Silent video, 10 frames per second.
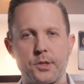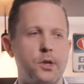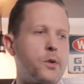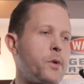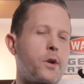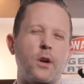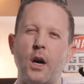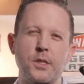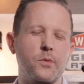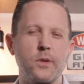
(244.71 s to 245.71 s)
You don't know what your
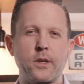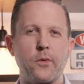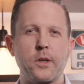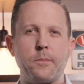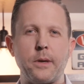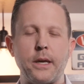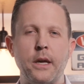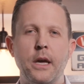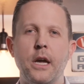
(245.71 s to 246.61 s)
costs are really going to be.